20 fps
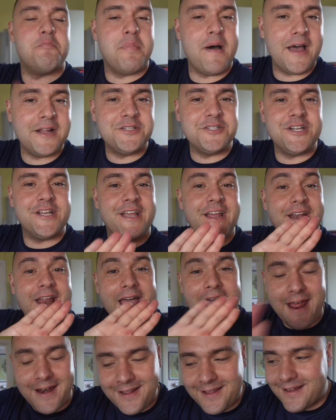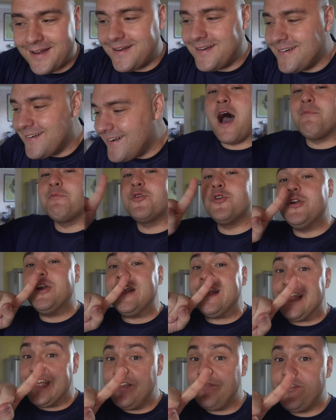magic and editing, I'm going to
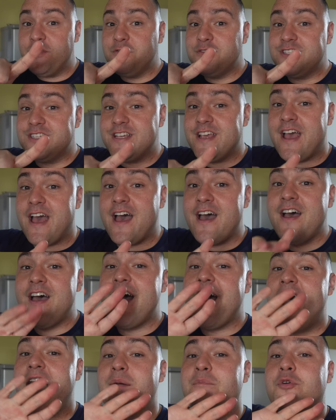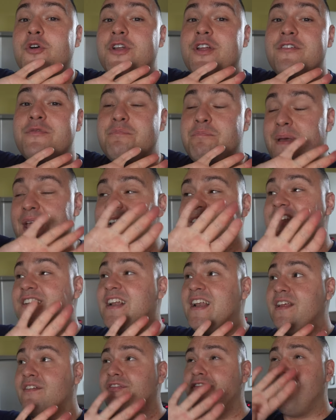leave yous here. I'm going to
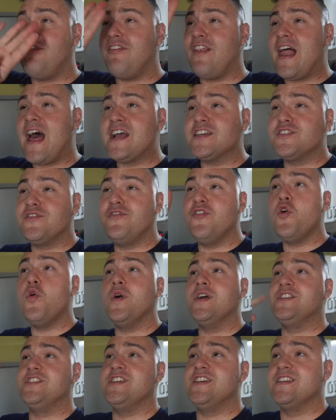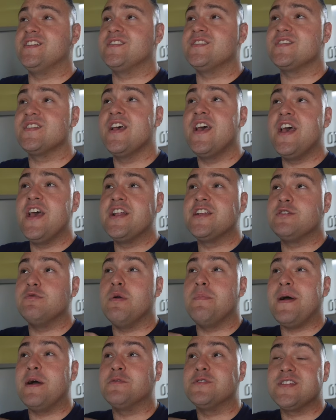basically flash forward yous to
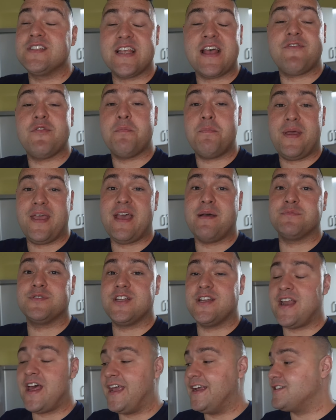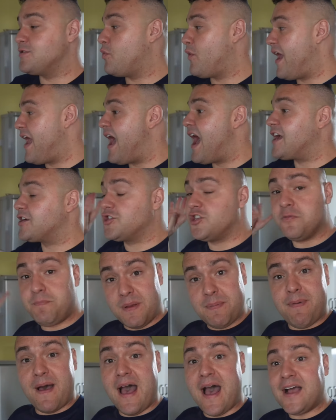about 7 p.m. tonight, where I should
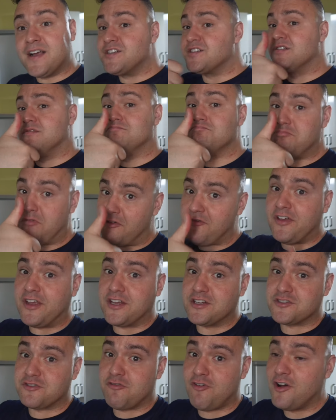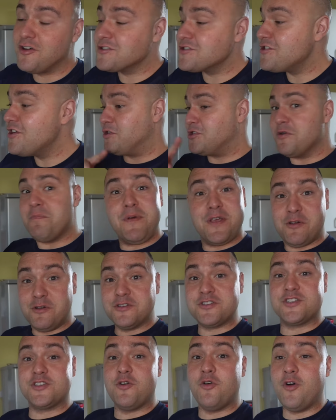be packed. Fingers crossed. We should be all
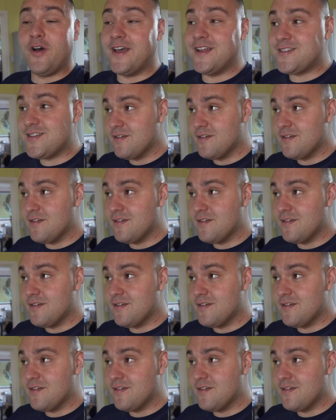sorted.